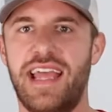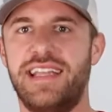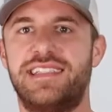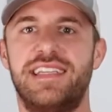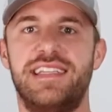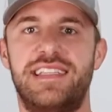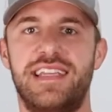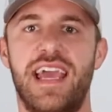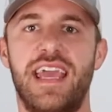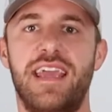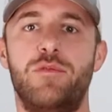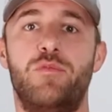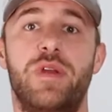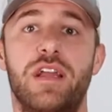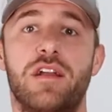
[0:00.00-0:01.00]
and
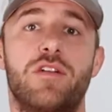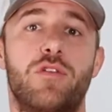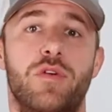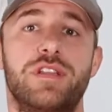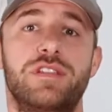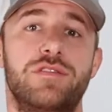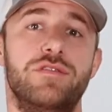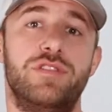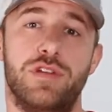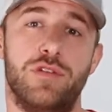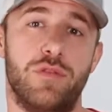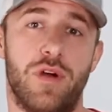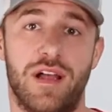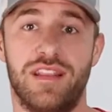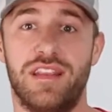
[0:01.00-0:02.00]
today we are going to
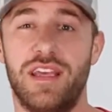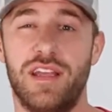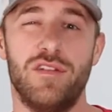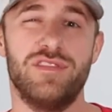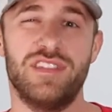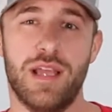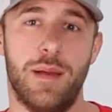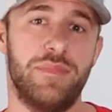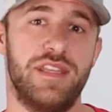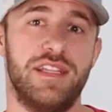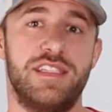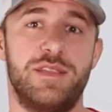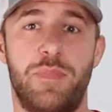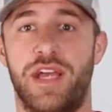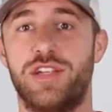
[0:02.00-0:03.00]
do a little
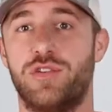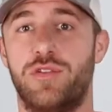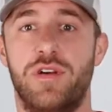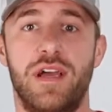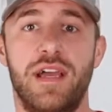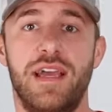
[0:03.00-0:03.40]
something special.